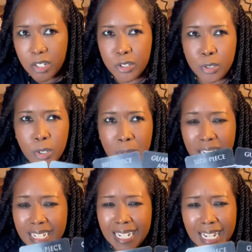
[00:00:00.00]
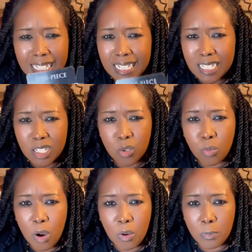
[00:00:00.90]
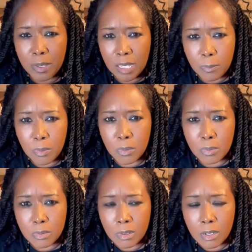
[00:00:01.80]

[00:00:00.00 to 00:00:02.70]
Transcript: you could be connecting to the wrong people.